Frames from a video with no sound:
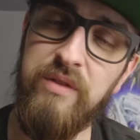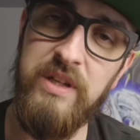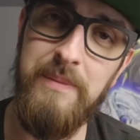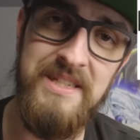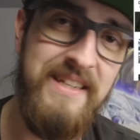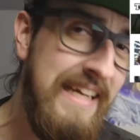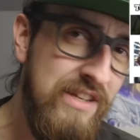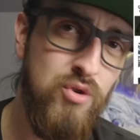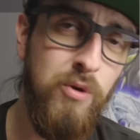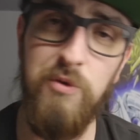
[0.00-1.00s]
of them is an
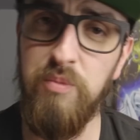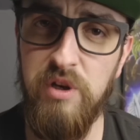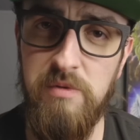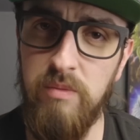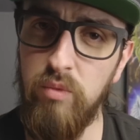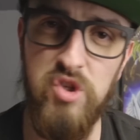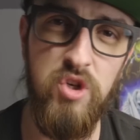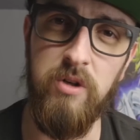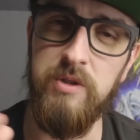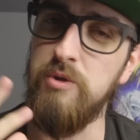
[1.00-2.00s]
intro to Premium, which
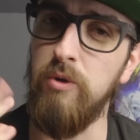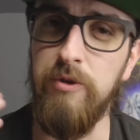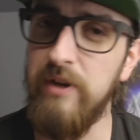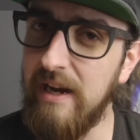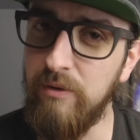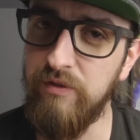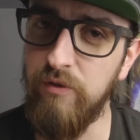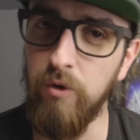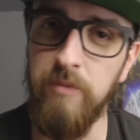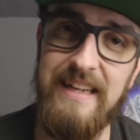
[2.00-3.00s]
cards to look out
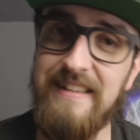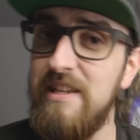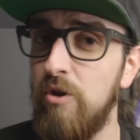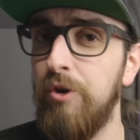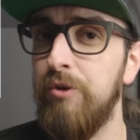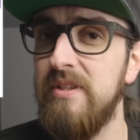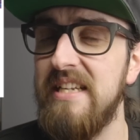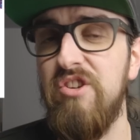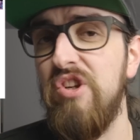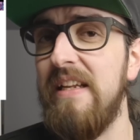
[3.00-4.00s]
for, and the other is
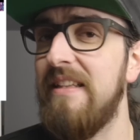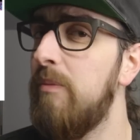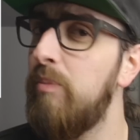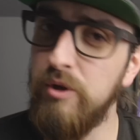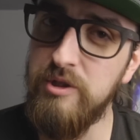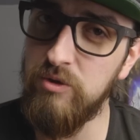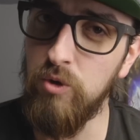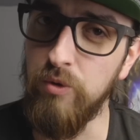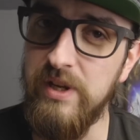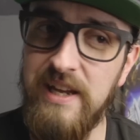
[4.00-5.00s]
actually a
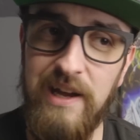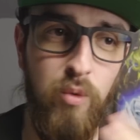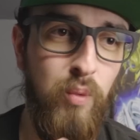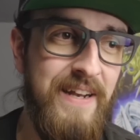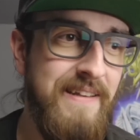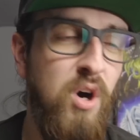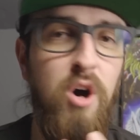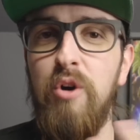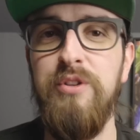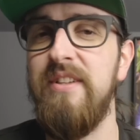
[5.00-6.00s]
depository with
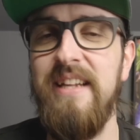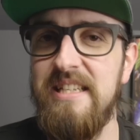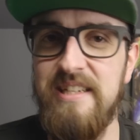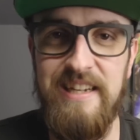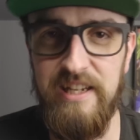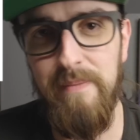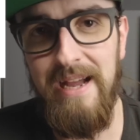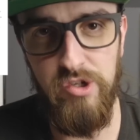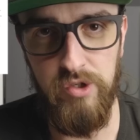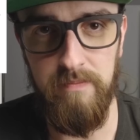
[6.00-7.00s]
all the decks I can
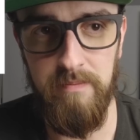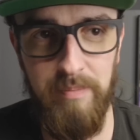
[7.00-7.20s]
imagine.